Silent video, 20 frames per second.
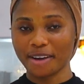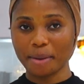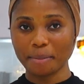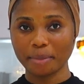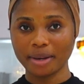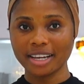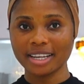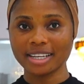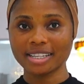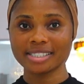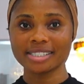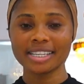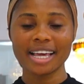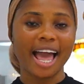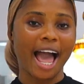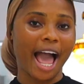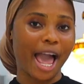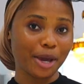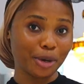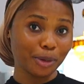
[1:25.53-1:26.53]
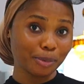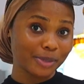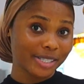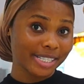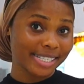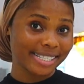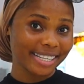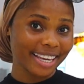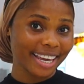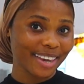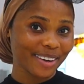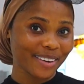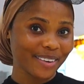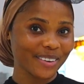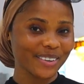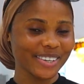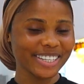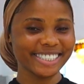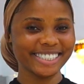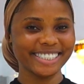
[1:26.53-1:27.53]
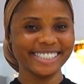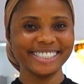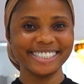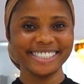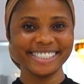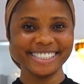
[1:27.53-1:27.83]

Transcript: family. I hope to see you.